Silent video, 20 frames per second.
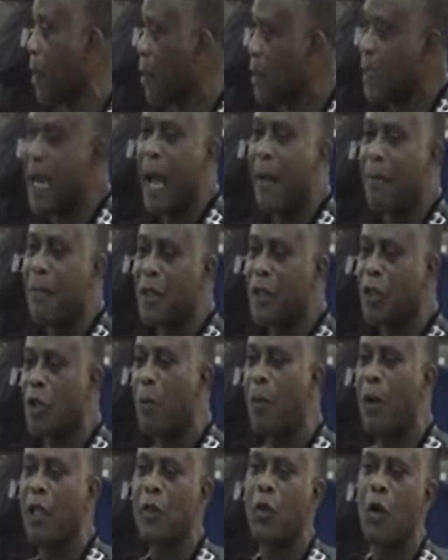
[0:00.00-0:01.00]
They have been
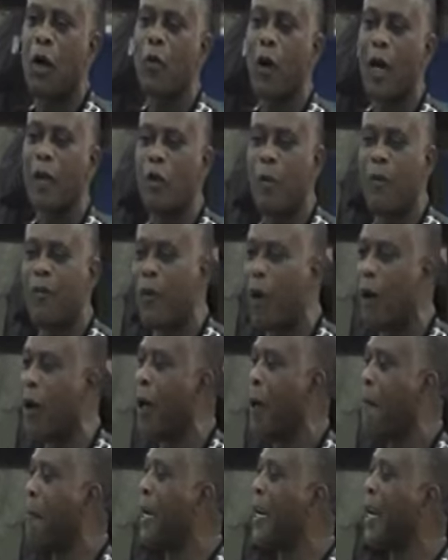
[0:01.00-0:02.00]
supporting what we are doing before,
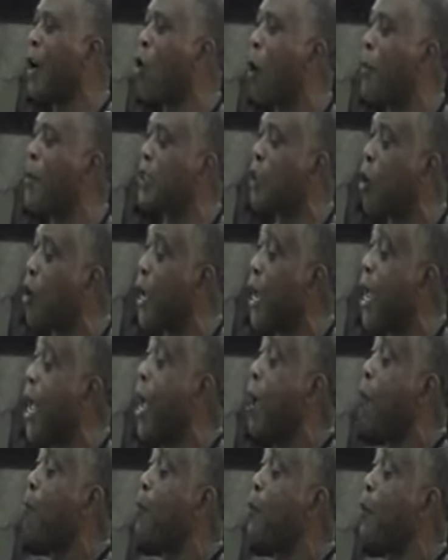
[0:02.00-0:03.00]
but they come and say, okay,
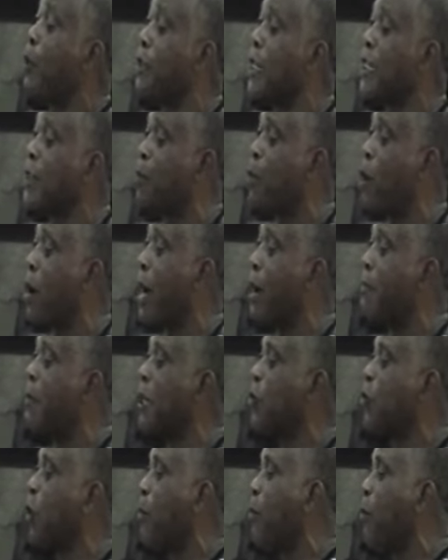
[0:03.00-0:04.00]
put this program
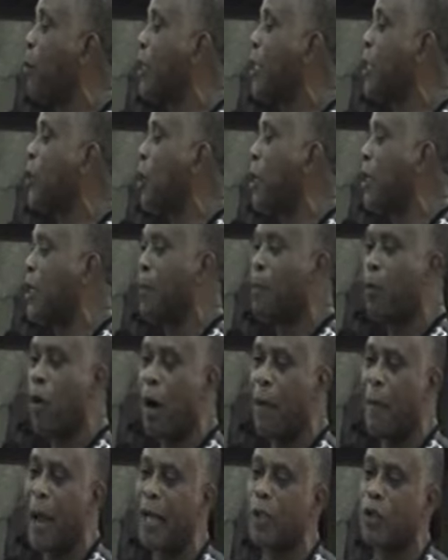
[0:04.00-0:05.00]
this way, put this one in the
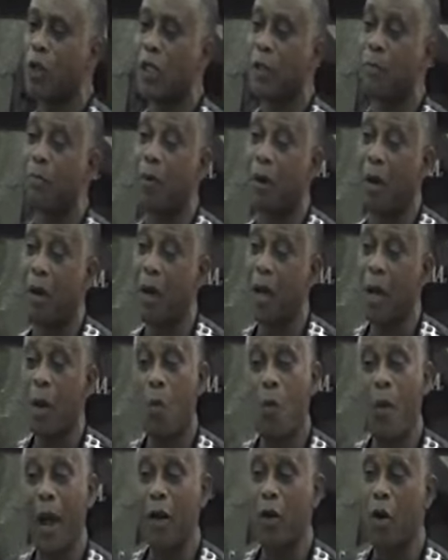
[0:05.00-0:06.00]
program. I told him, bro,
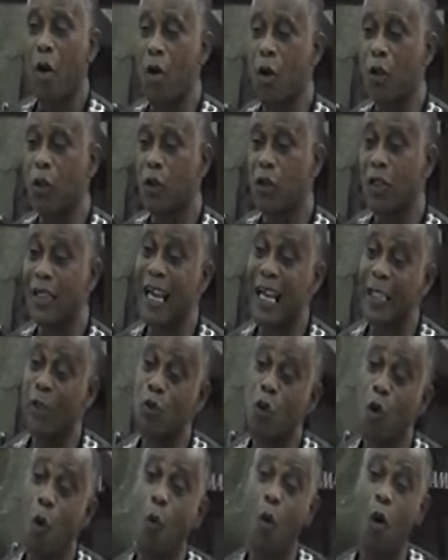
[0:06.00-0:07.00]
we are not going to do That's
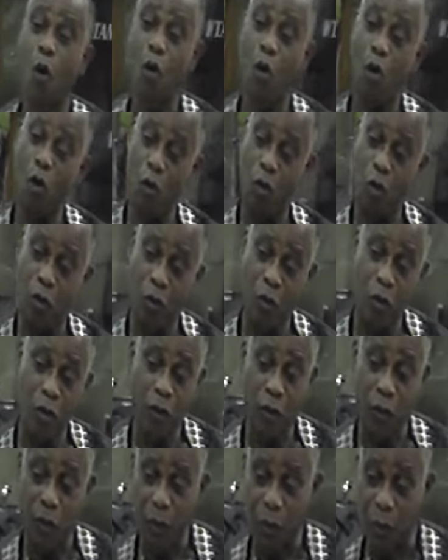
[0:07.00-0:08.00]
not what God called
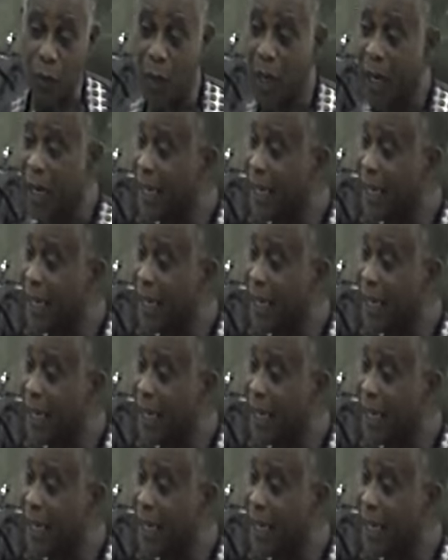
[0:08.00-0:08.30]
us to do.